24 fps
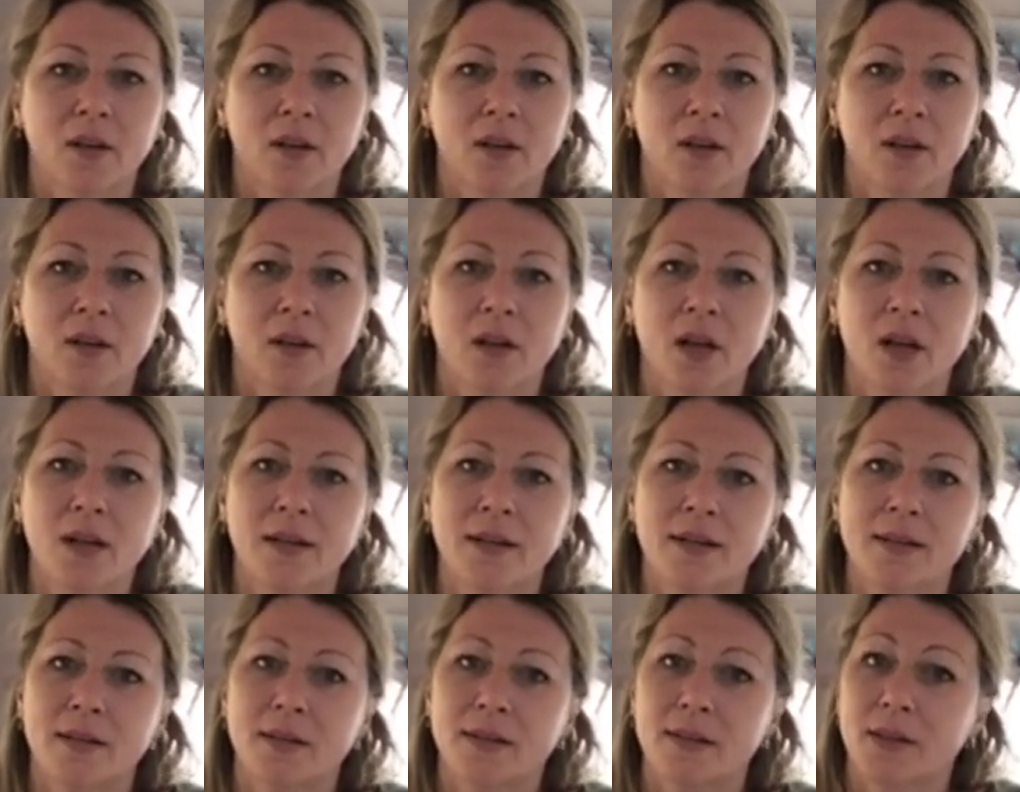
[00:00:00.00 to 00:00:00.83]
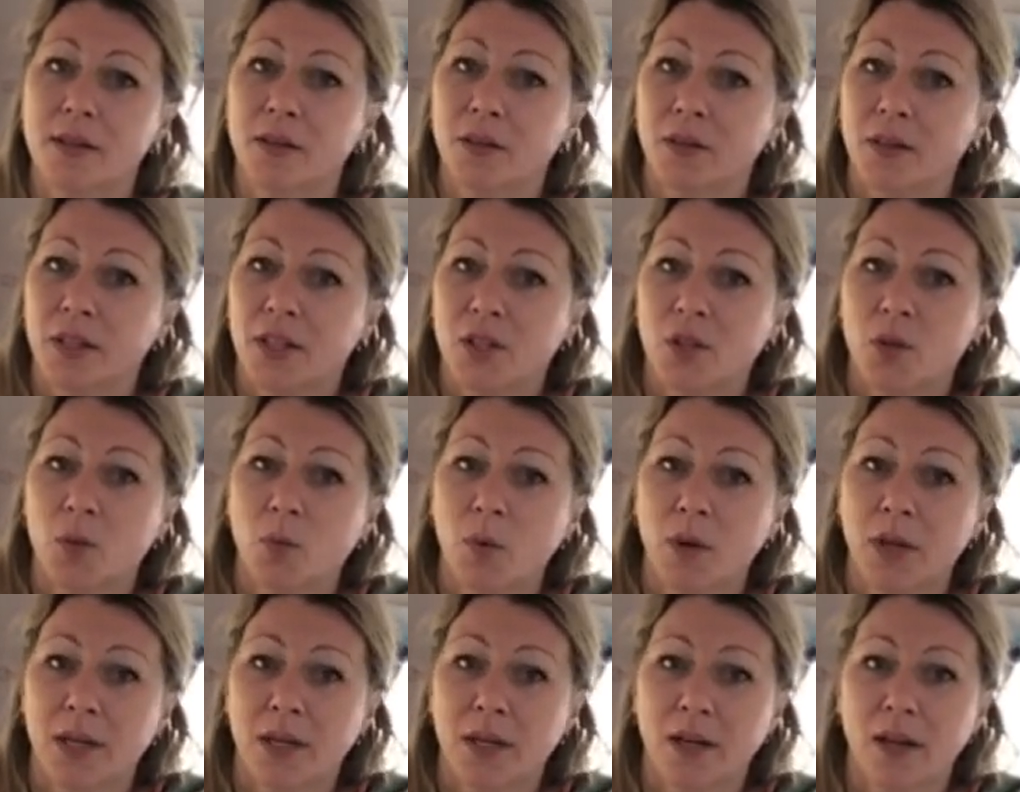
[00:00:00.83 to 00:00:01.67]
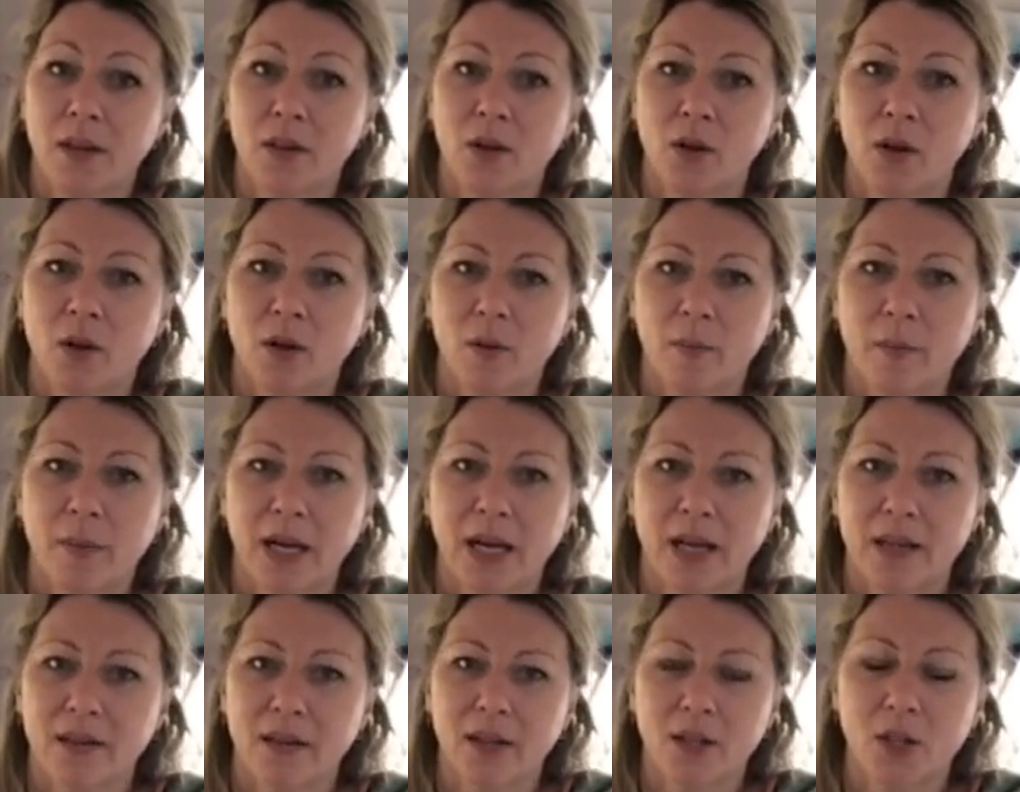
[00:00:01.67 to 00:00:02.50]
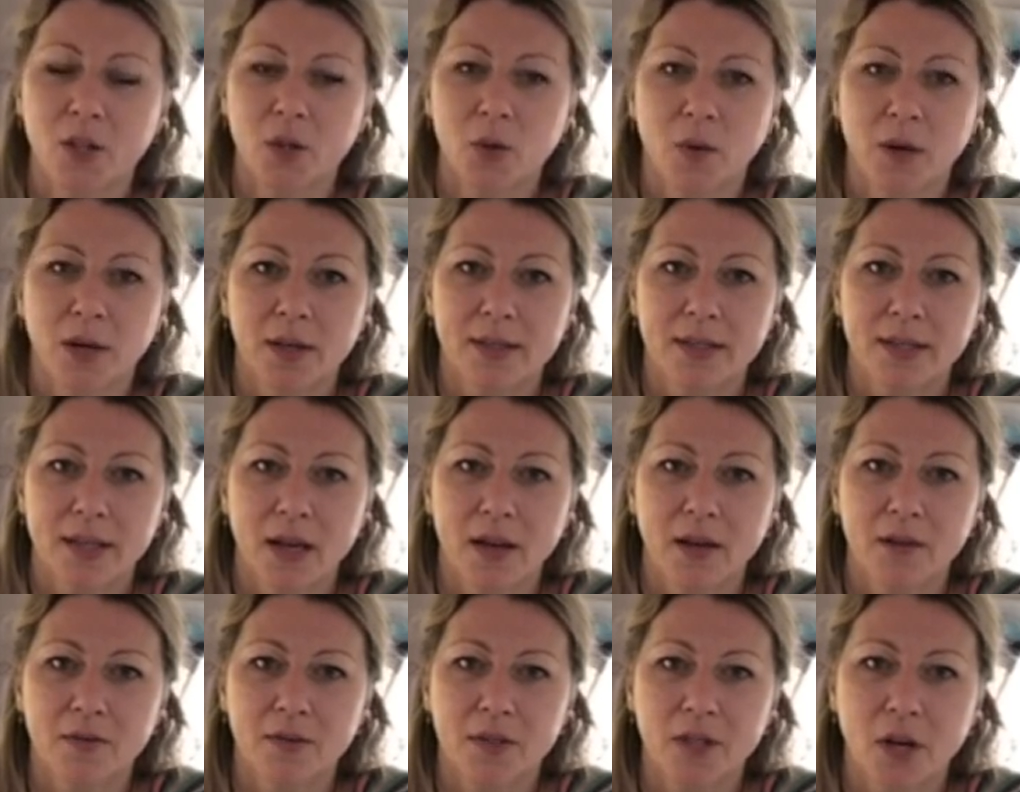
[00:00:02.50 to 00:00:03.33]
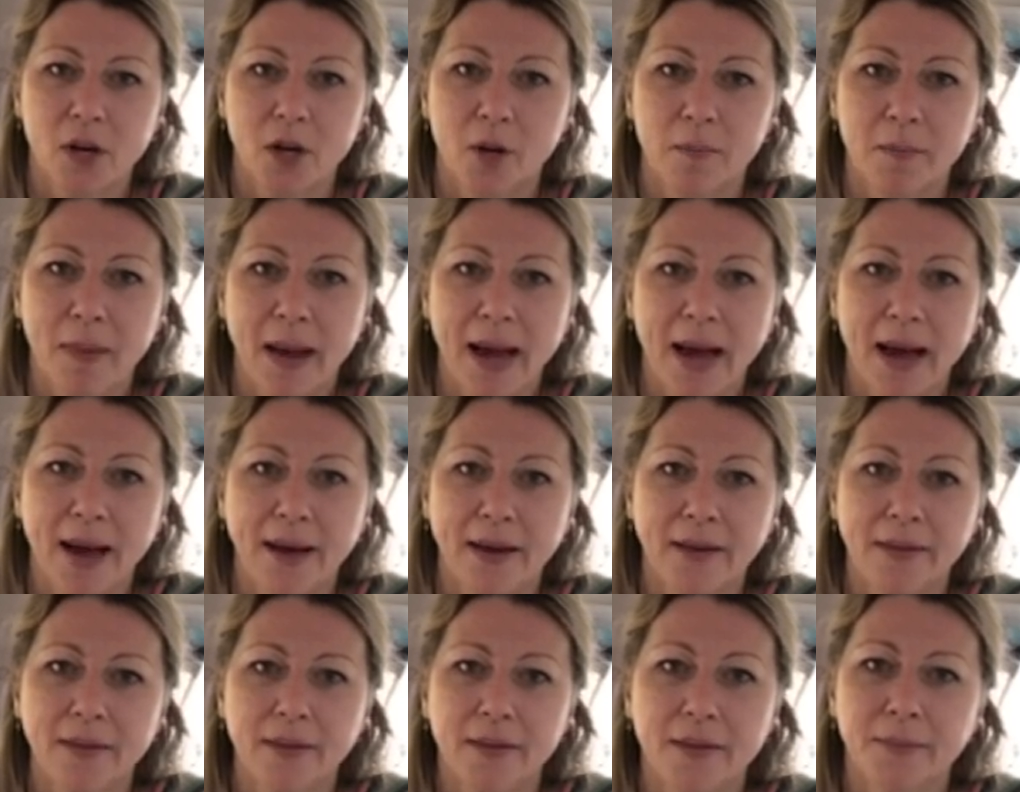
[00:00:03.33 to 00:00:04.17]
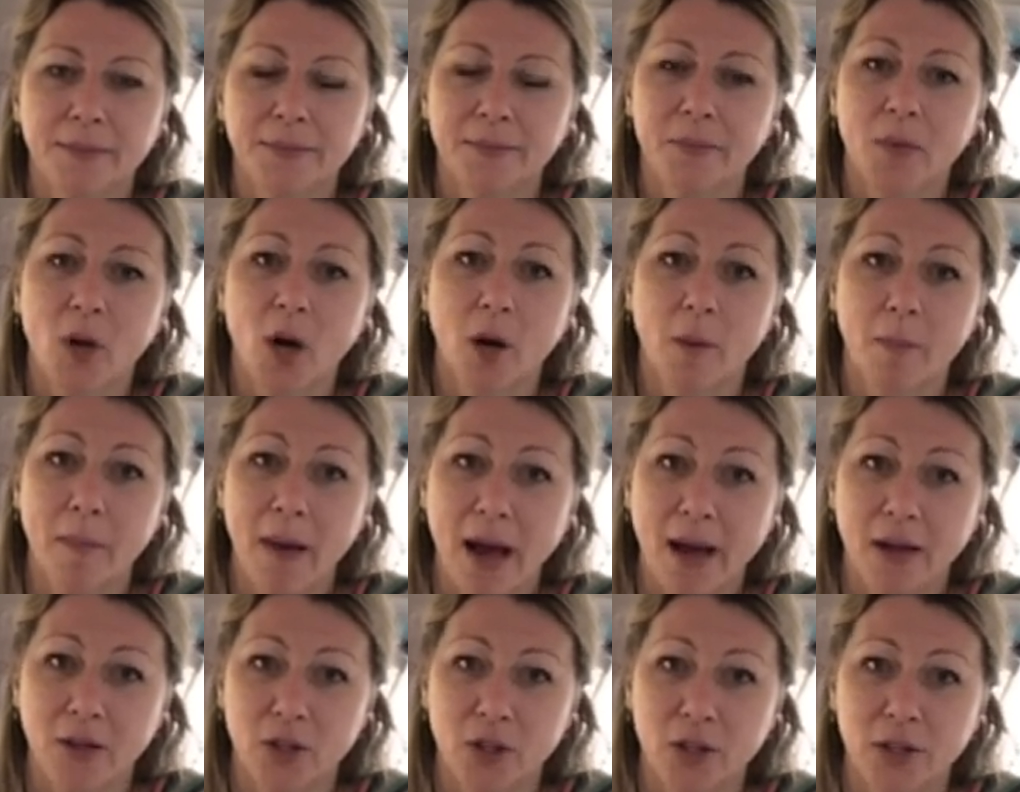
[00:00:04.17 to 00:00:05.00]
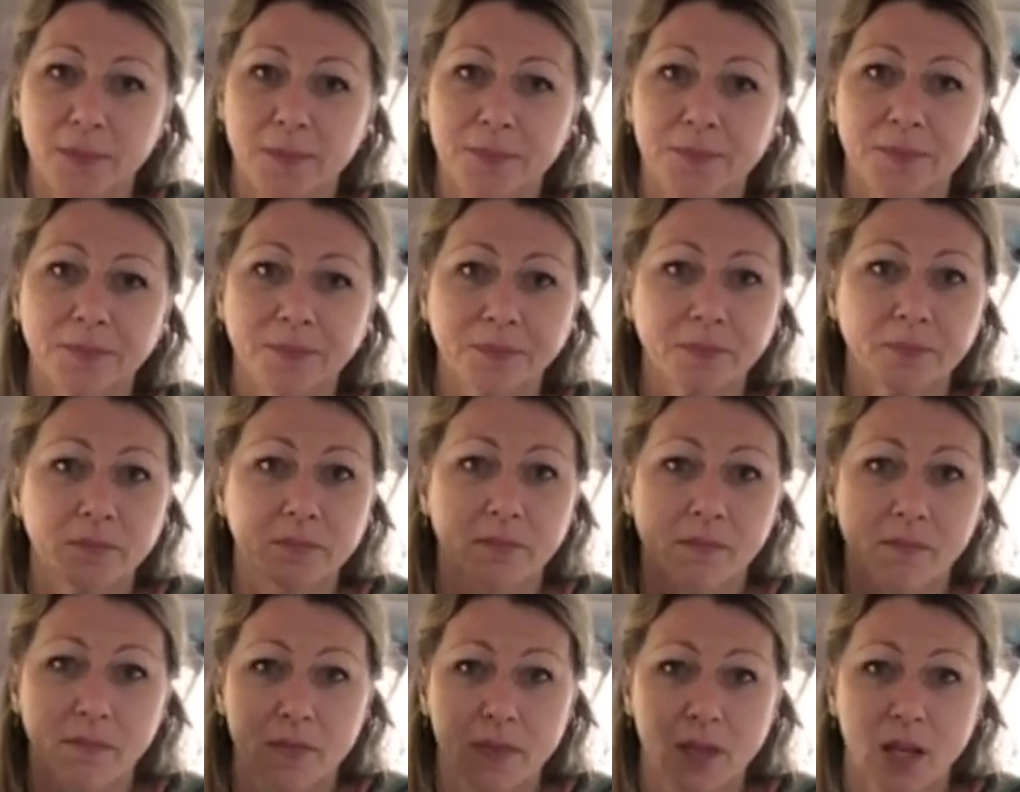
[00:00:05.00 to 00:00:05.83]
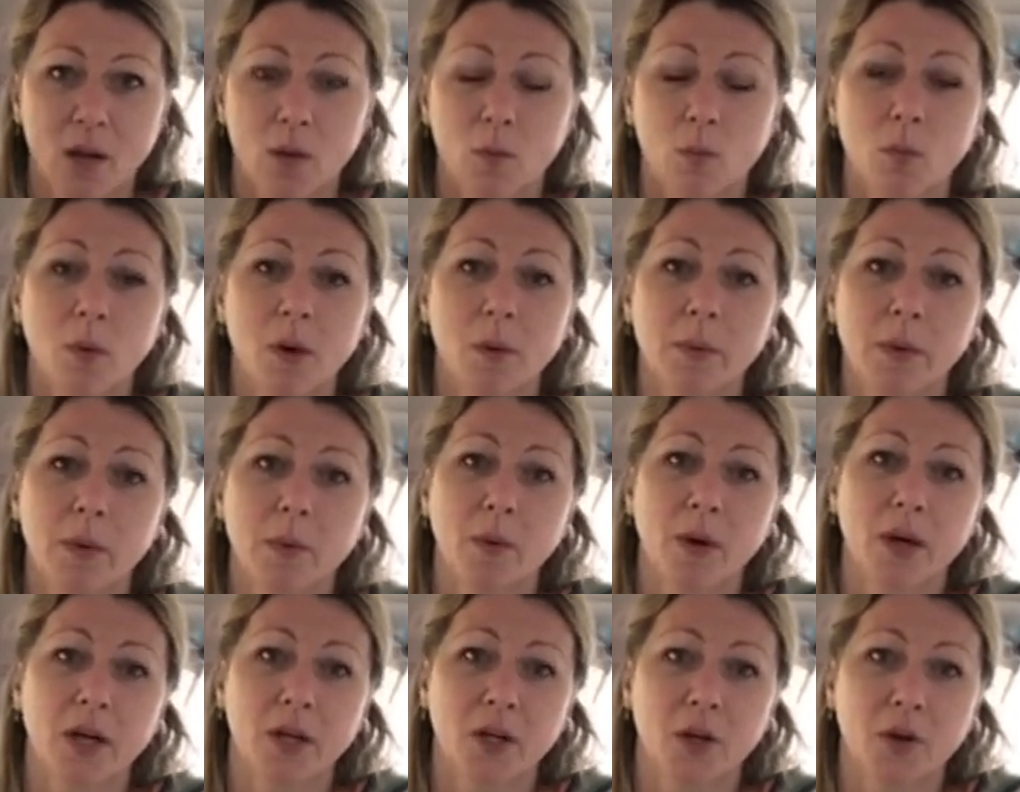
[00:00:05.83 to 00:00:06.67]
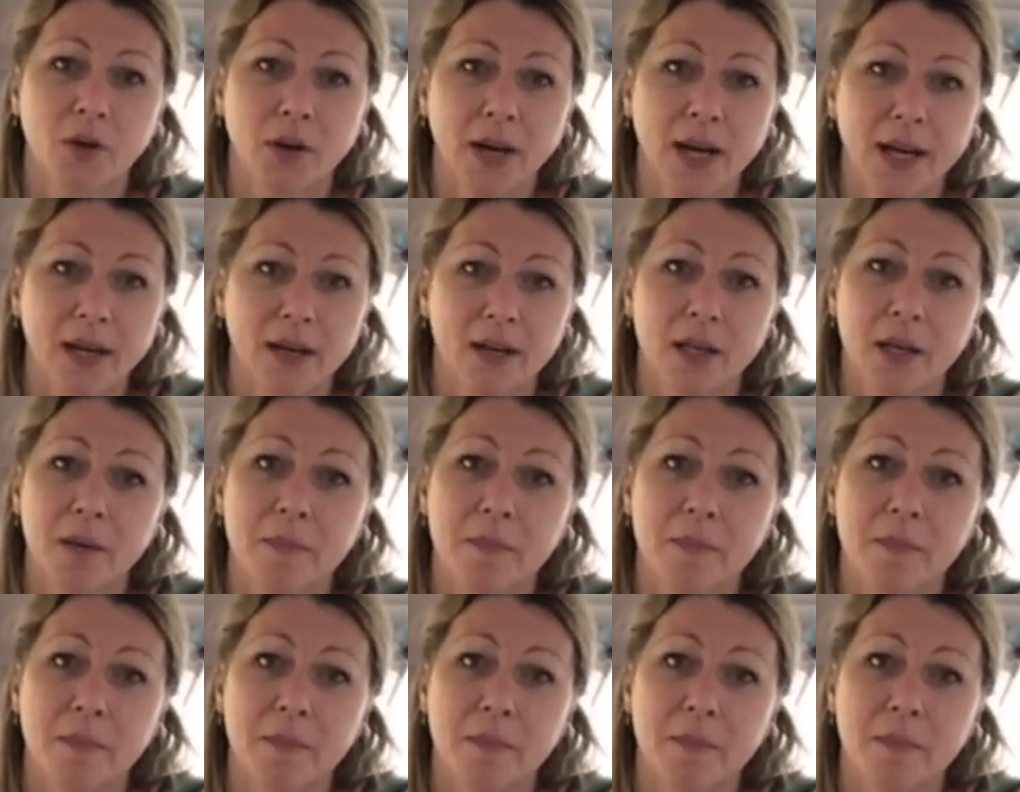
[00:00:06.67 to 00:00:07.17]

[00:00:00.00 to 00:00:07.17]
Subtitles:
not necessarily to one another, but I think to ourselves, our path, our passion, and what we want to create.